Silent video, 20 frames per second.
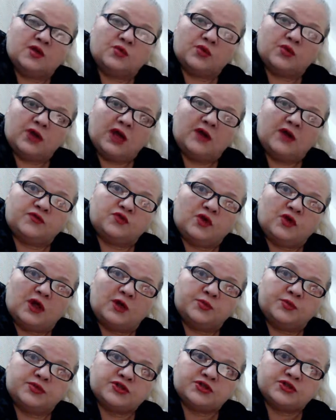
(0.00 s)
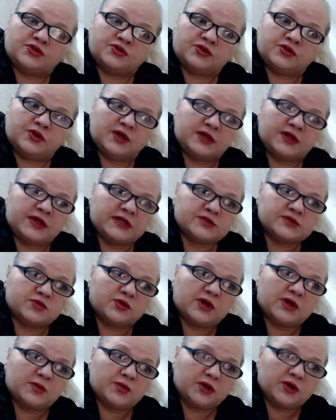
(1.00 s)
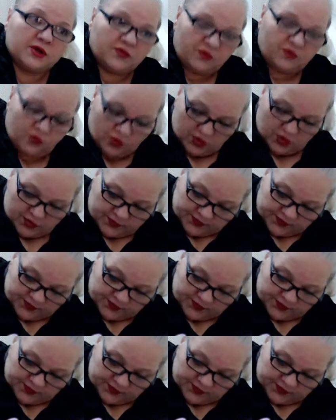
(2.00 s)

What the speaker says: We have to help each other, and that's what I'm here for.